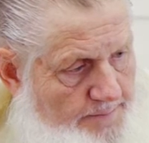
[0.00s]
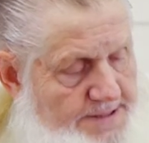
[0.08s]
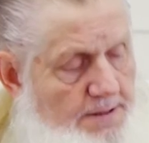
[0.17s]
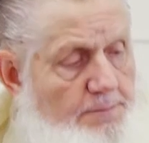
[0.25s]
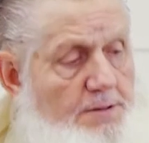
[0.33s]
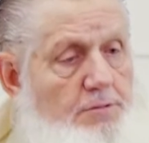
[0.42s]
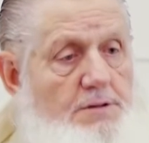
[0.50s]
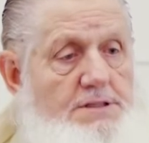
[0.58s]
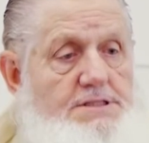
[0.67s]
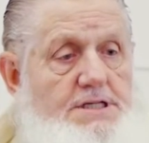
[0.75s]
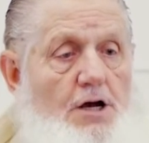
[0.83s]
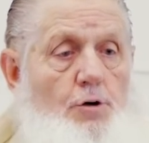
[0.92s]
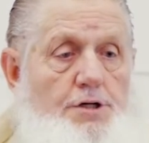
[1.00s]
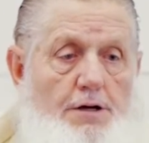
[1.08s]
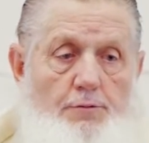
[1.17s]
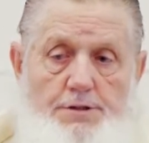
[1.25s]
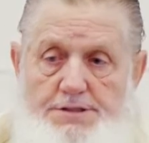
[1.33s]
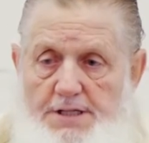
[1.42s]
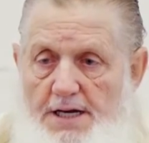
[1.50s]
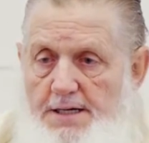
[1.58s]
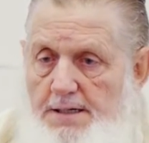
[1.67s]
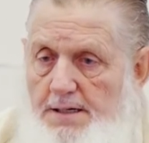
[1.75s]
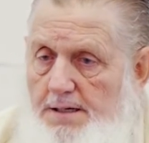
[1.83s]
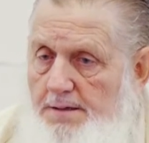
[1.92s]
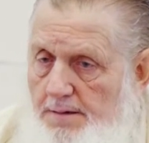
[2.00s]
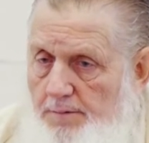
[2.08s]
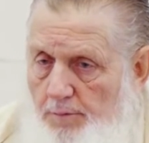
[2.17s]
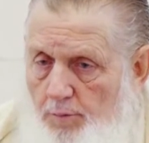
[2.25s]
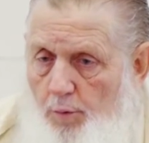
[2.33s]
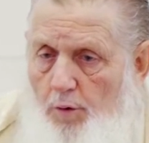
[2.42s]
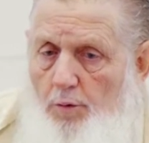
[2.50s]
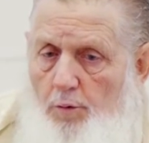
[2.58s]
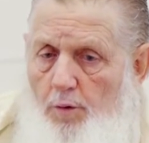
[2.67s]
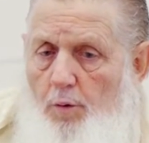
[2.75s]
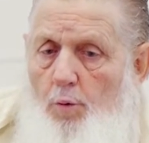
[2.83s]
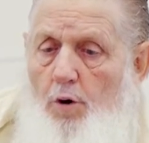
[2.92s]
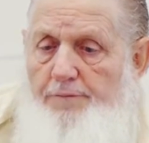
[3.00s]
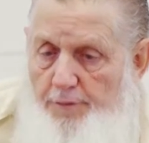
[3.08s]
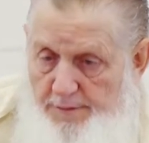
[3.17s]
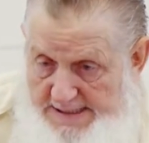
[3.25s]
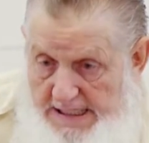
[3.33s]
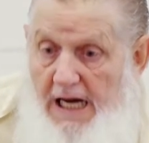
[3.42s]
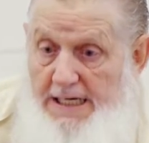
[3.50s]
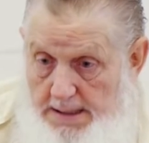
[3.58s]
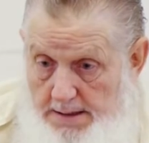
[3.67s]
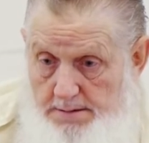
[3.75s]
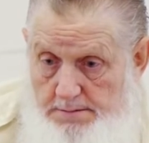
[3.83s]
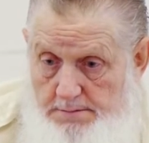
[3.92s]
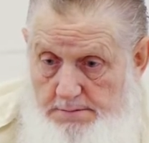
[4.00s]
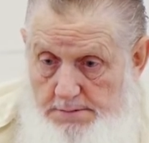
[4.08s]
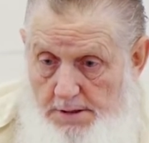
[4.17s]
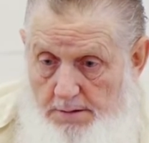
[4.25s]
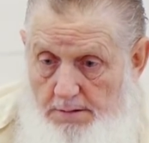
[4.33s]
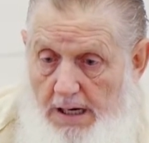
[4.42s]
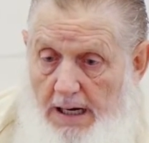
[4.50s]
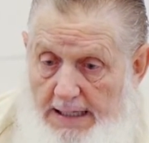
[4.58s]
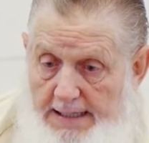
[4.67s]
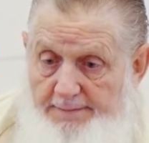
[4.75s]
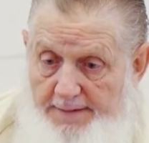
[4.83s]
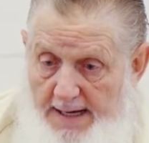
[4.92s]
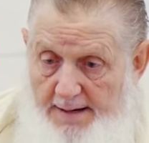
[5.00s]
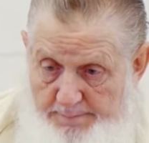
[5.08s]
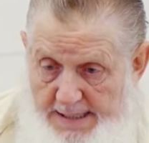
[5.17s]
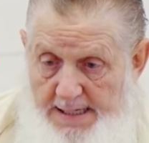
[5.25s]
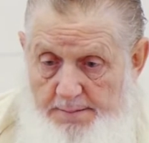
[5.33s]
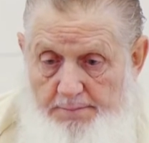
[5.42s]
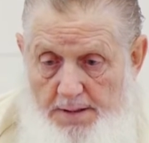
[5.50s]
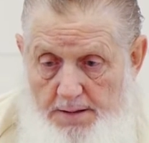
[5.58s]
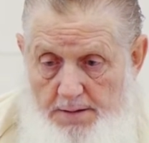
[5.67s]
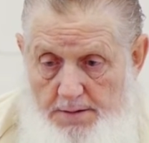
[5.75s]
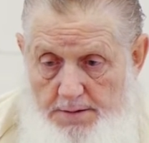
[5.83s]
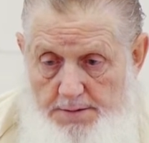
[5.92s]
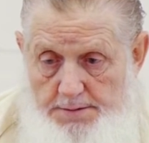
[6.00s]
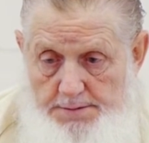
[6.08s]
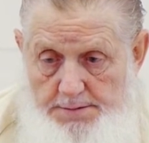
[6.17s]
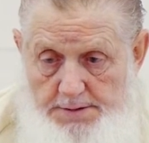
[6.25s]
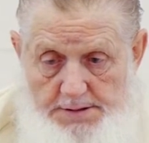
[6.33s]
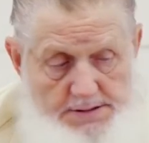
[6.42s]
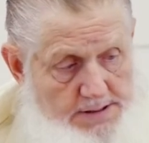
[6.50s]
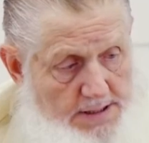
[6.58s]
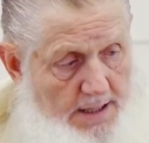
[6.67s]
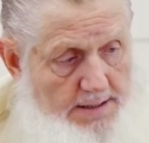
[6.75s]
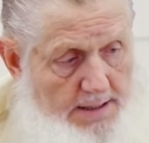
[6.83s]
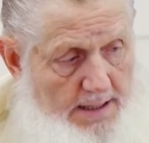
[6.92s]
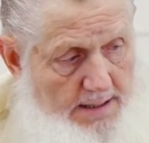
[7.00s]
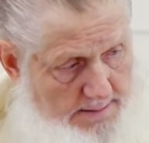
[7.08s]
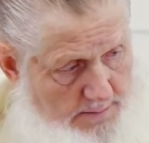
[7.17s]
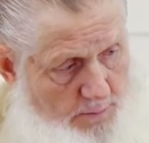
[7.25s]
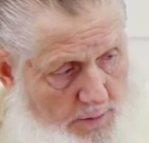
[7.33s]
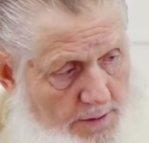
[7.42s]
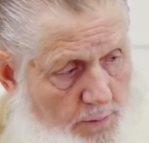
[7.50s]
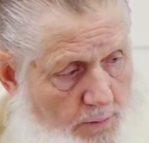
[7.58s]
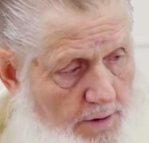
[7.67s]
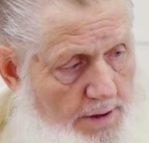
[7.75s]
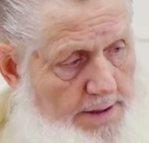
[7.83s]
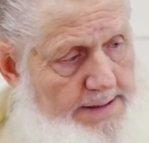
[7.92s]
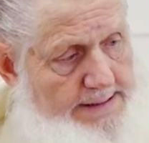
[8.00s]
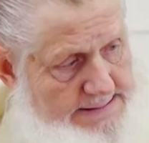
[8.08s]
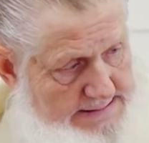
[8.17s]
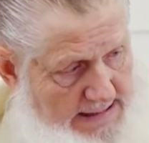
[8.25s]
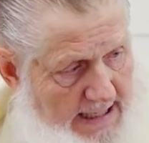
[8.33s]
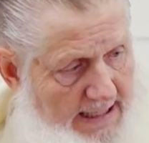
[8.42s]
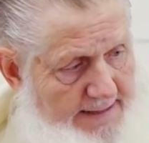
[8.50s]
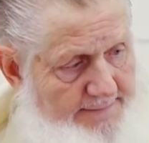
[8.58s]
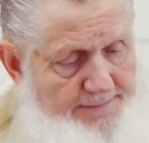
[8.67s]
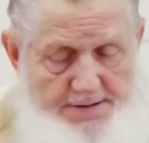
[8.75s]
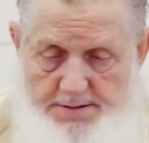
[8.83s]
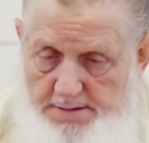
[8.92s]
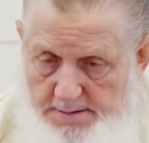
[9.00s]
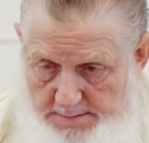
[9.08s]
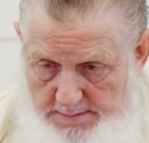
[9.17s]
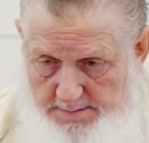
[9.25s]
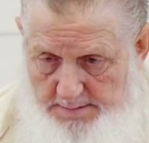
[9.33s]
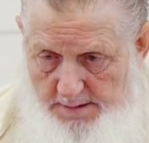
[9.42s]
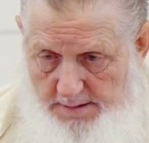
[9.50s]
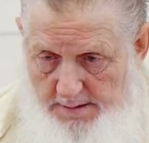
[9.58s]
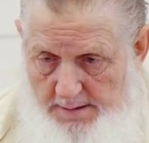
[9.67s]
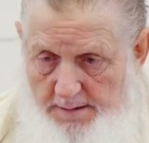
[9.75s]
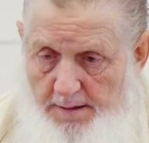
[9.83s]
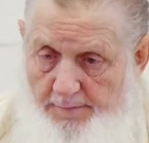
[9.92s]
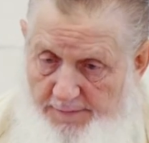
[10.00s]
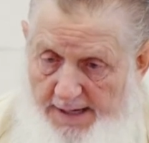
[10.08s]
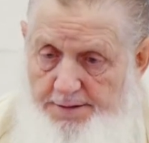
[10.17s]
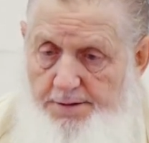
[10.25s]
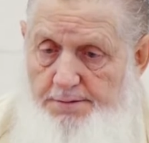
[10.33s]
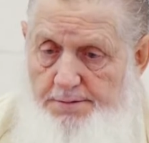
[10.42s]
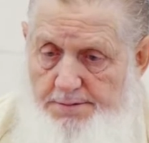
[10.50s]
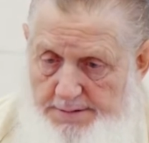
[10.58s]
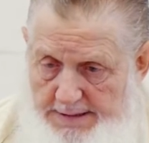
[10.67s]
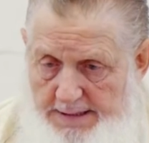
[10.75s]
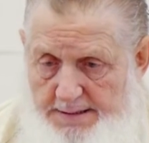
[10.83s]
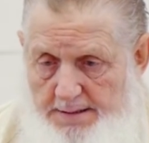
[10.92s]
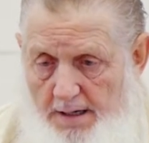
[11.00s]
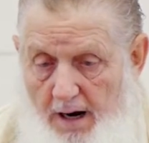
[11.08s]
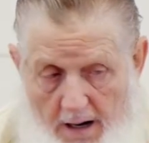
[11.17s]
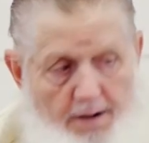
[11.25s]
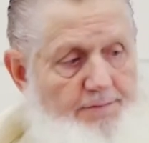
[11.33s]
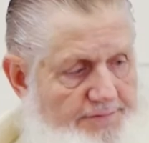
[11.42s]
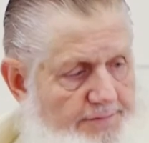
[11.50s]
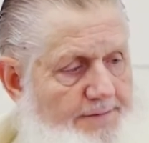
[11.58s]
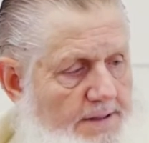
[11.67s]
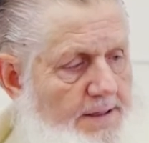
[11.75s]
Some people will say, oh, you get reward for reciting. You know, alif, lam, mim is not one word. Alif is a value and a harf.